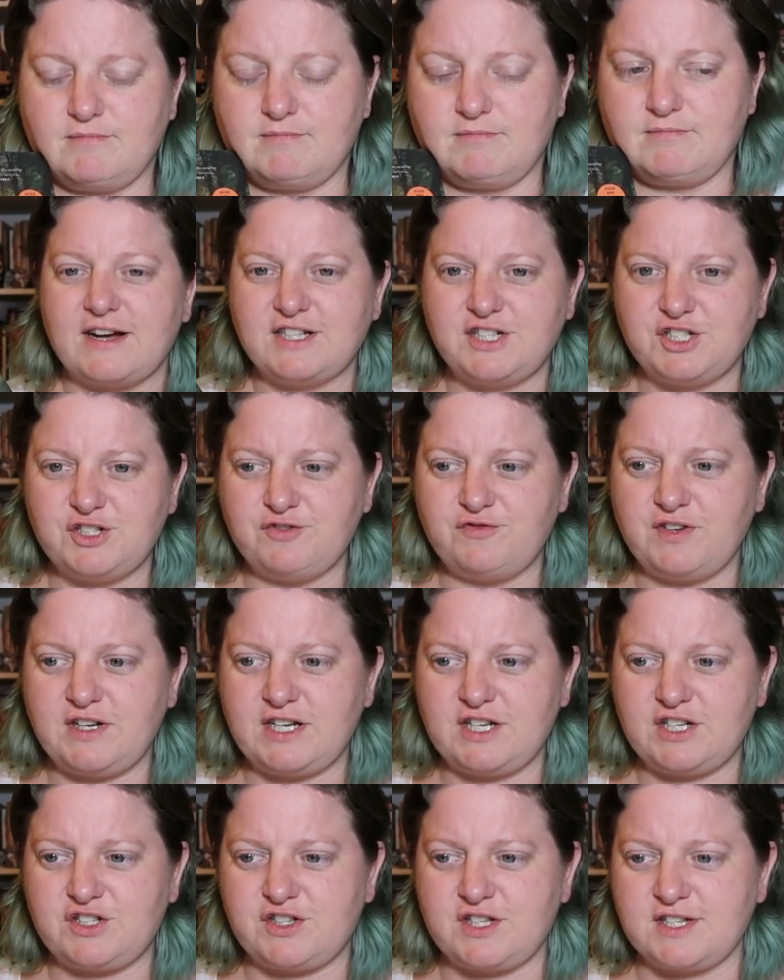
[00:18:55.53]
If I do
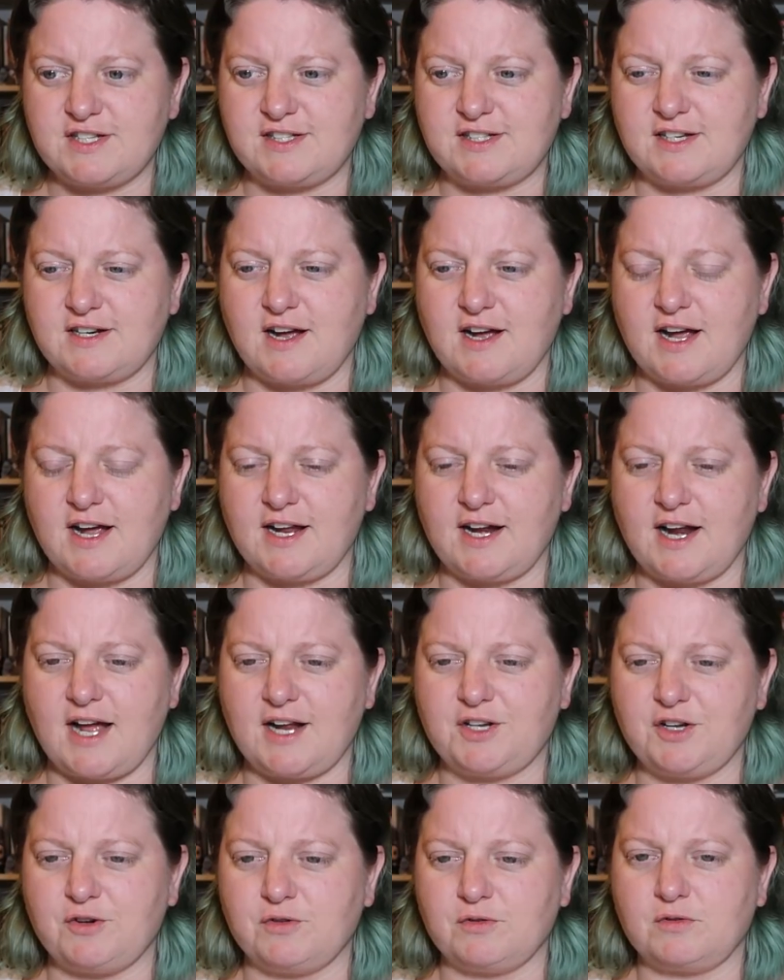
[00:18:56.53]
finish this tonight, I
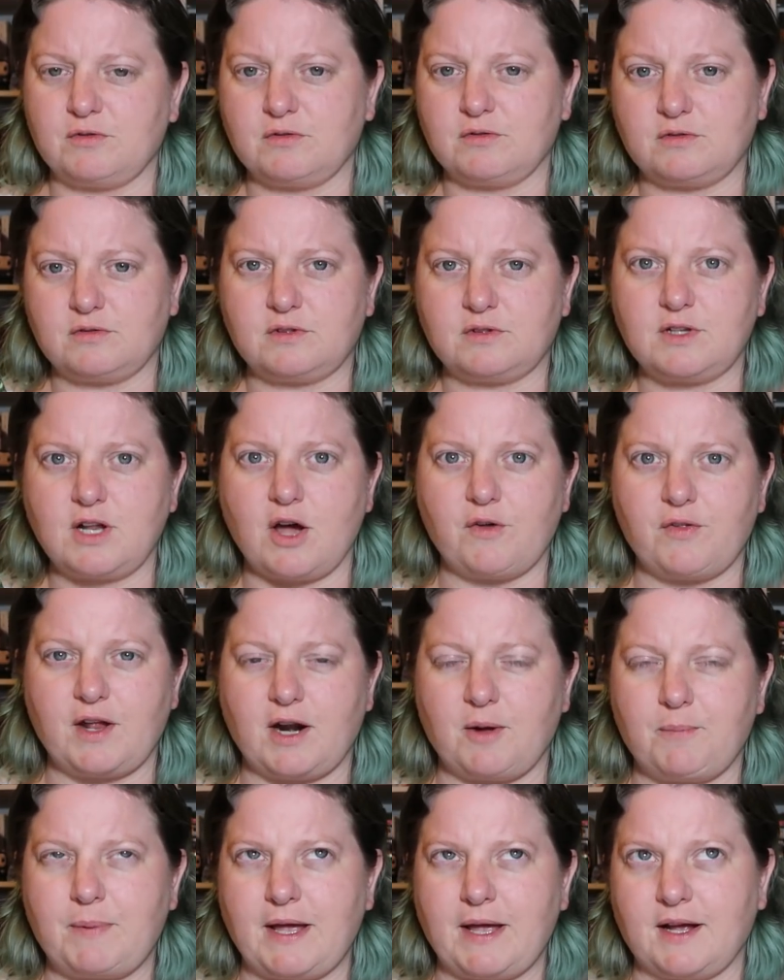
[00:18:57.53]
don't know that
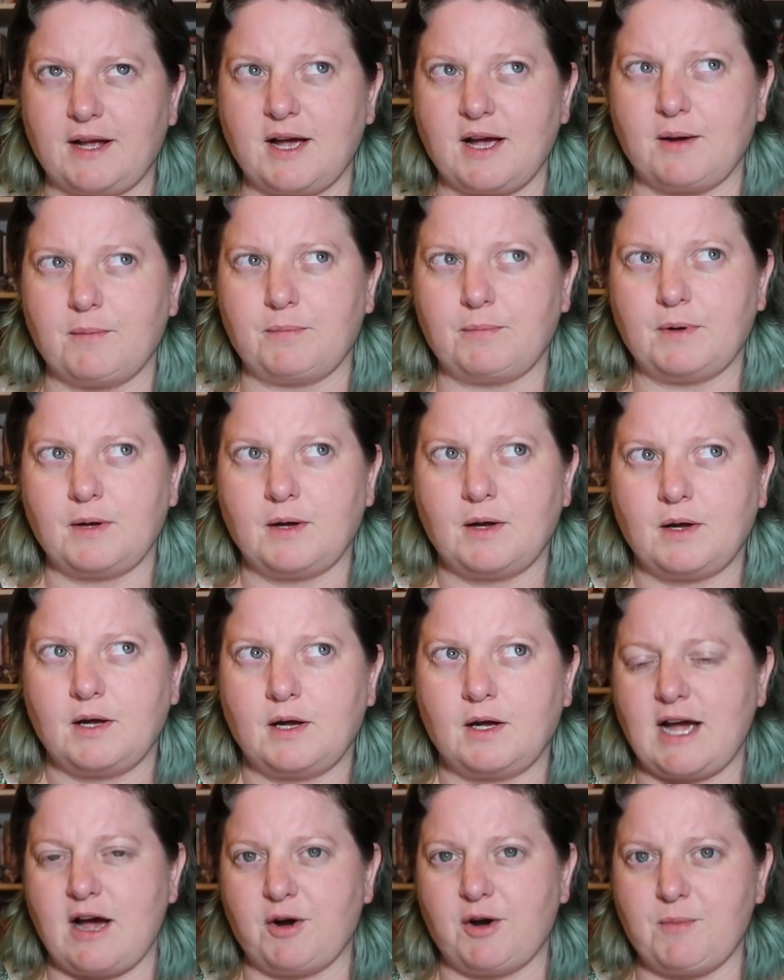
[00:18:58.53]
I'll pick up
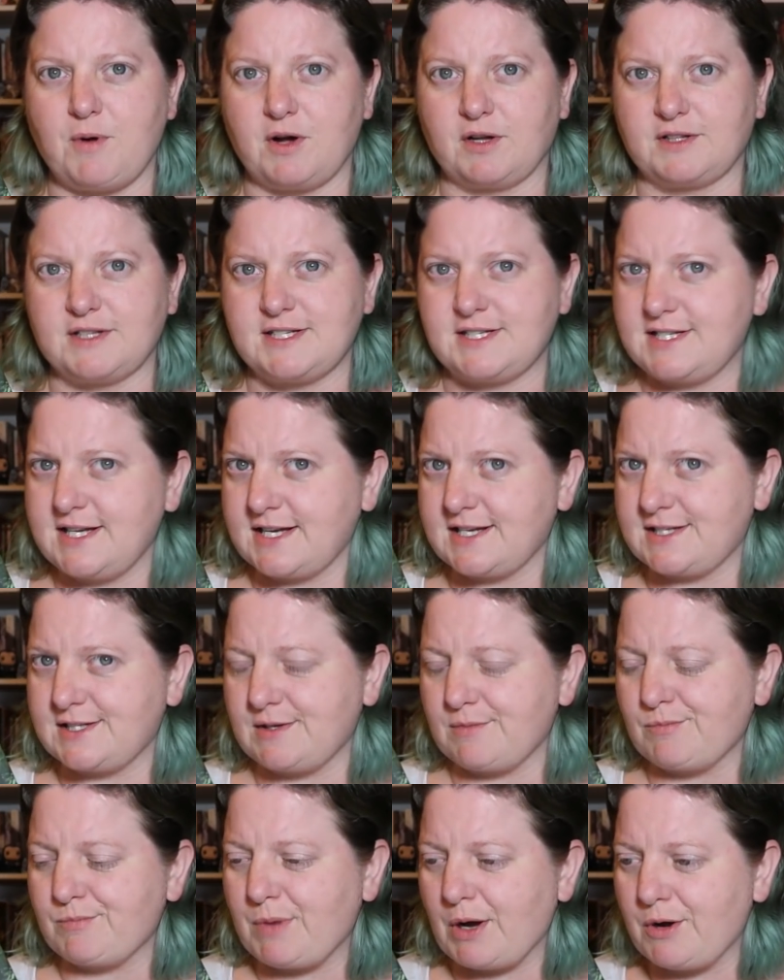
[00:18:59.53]
Down Among the Sticks
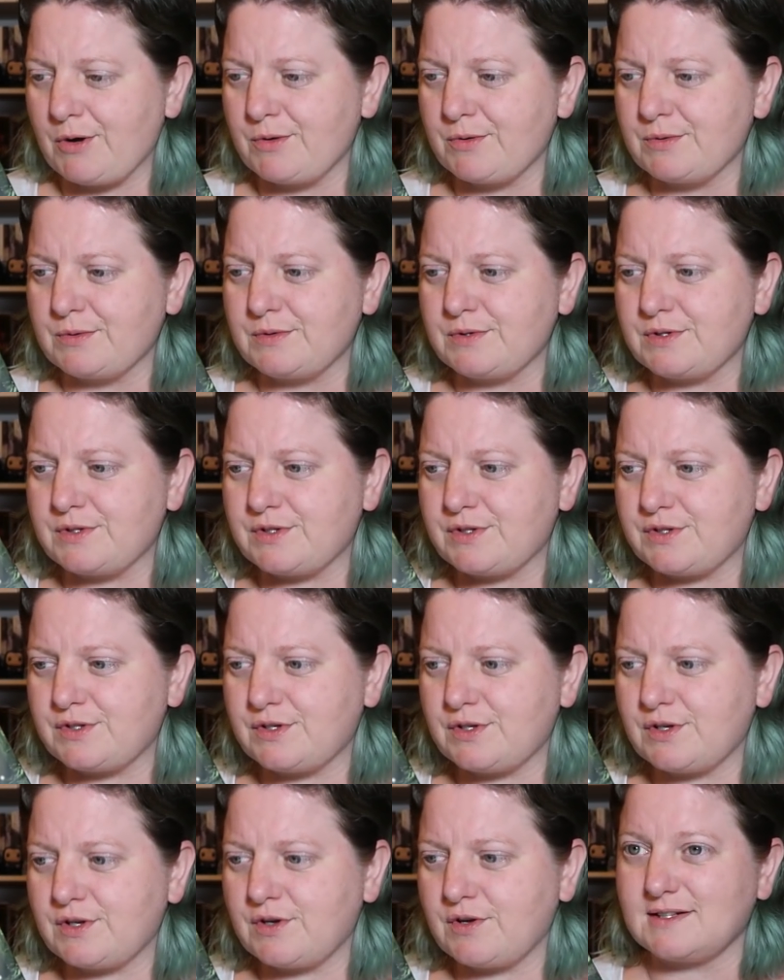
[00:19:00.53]
and
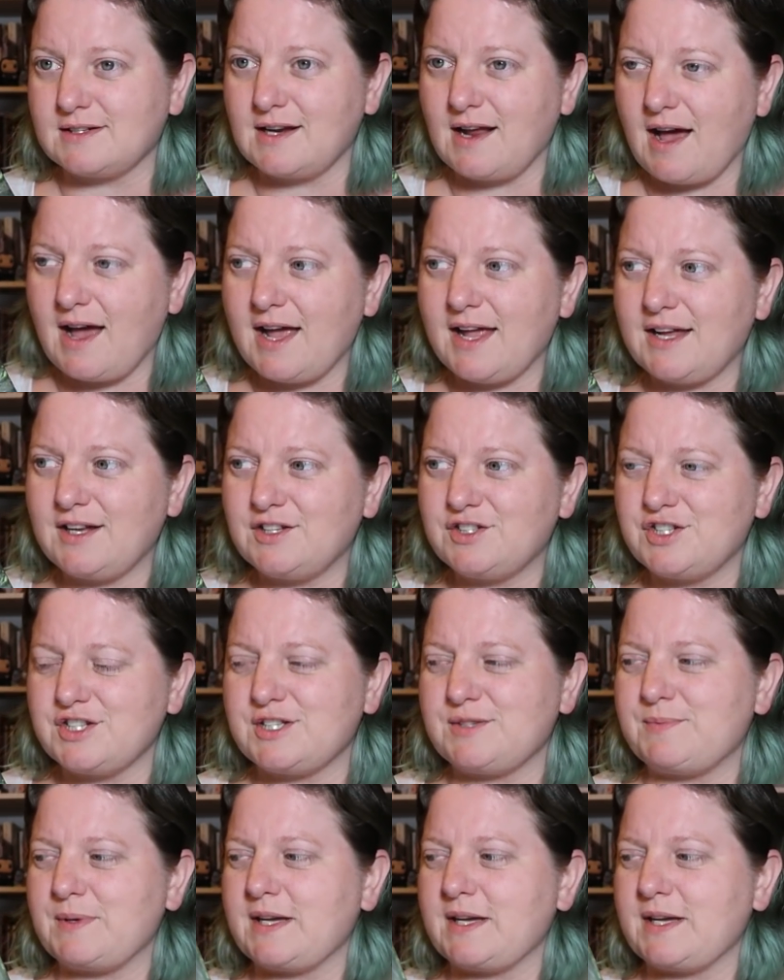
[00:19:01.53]
Bones tonight, just